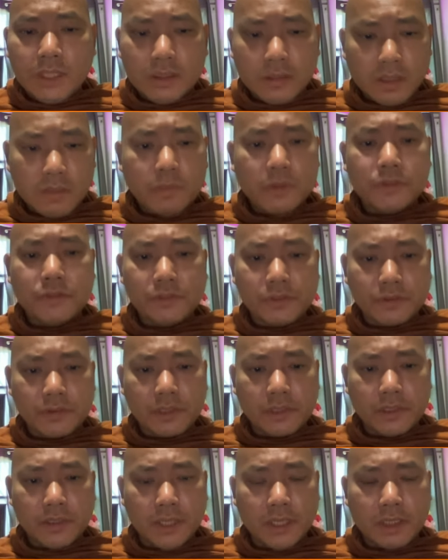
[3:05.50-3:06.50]

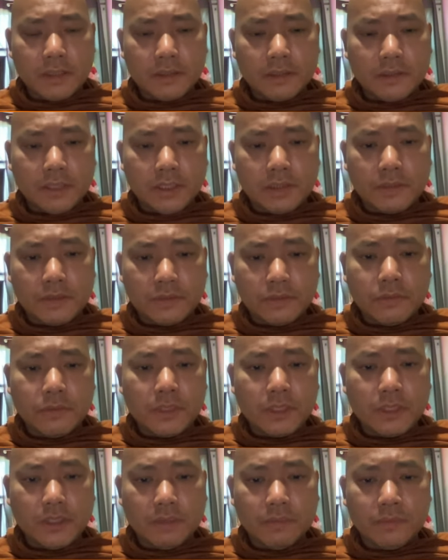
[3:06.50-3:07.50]
demonstrate that the
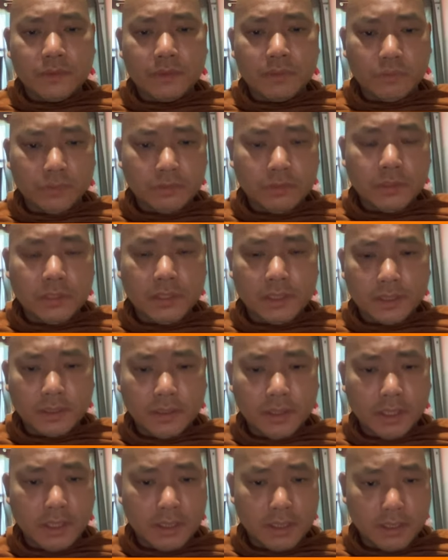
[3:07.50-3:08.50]
story of the Buddha
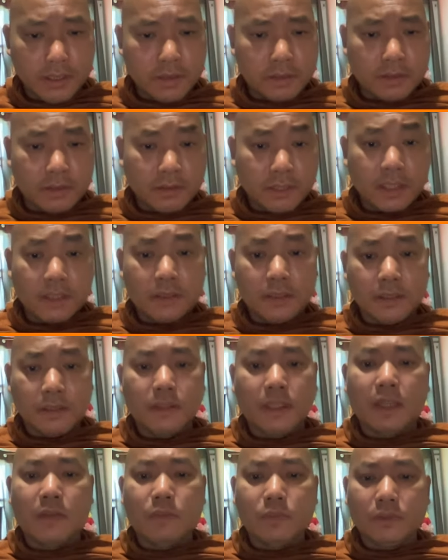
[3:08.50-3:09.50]
and his great
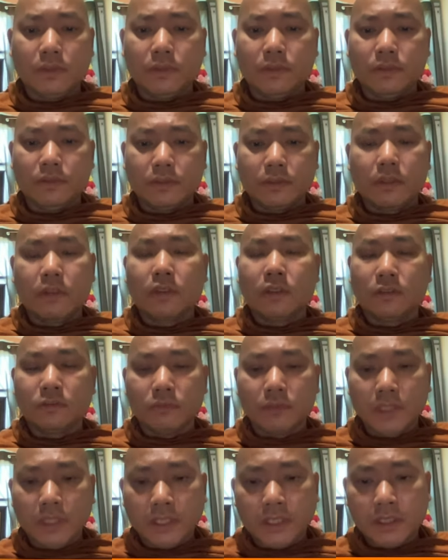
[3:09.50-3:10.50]
disciples
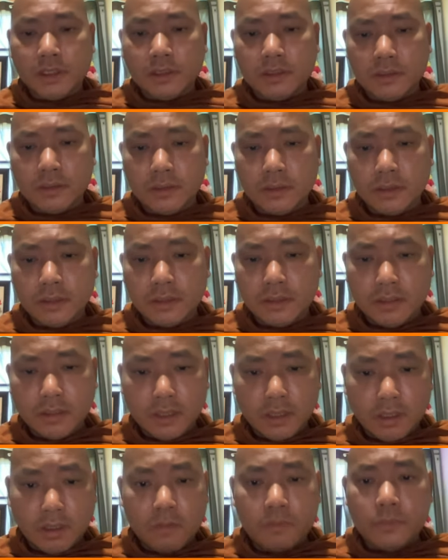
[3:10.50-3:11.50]
contain
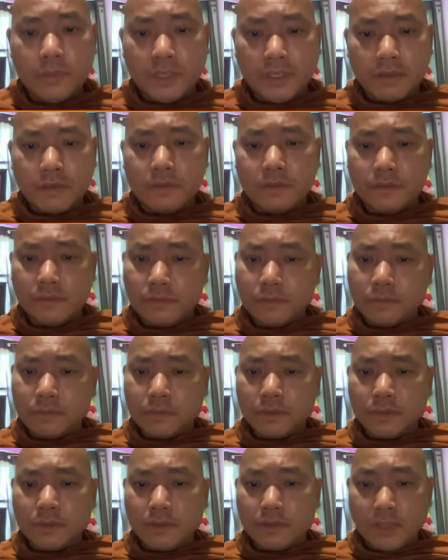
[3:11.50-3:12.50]
obvious
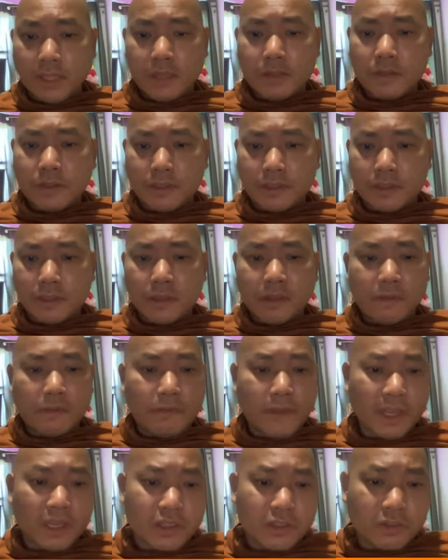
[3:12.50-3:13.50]
truth, such as the
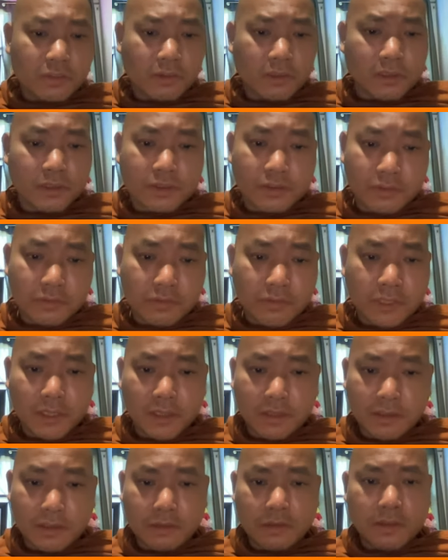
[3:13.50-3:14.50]
factual
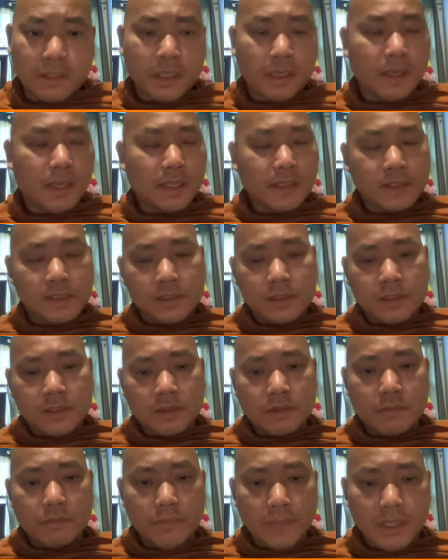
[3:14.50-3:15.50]
stories, the
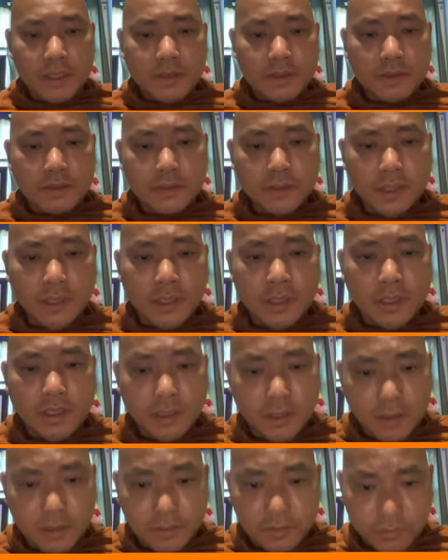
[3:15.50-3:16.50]
legendary myths,
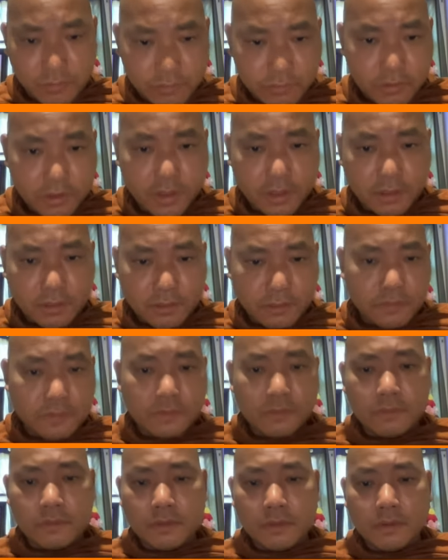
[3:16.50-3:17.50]
historical
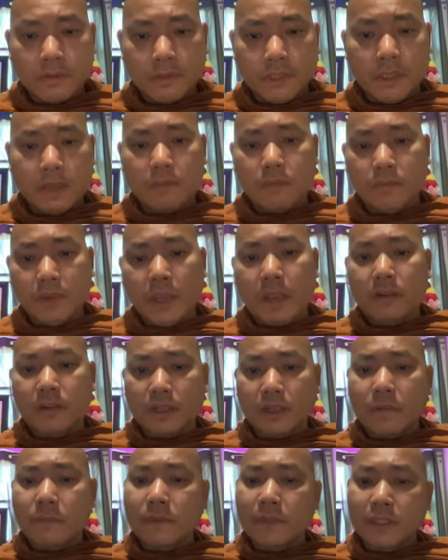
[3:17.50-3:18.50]
truth, and
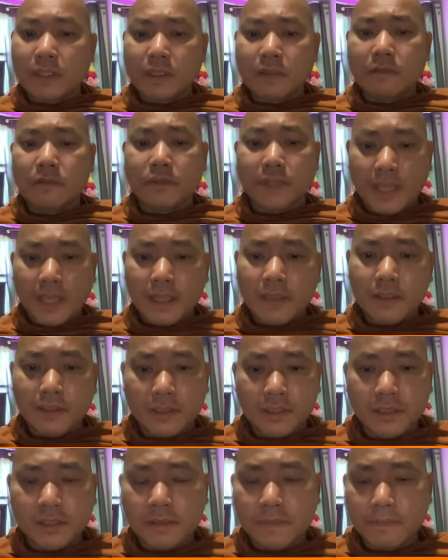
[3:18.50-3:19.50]
biographical
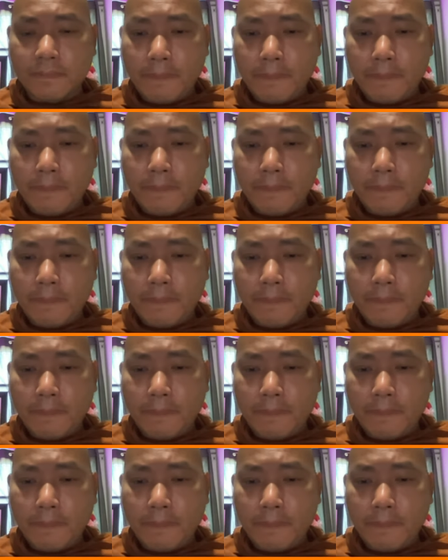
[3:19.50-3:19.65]
reality.